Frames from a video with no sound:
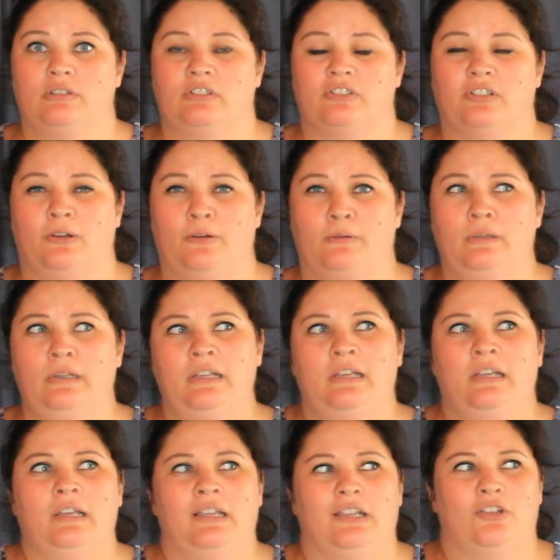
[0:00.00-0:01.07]
So
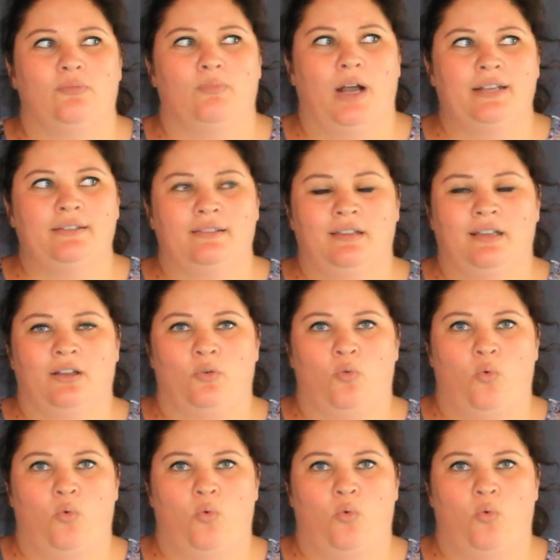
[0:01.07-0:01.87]
you might think,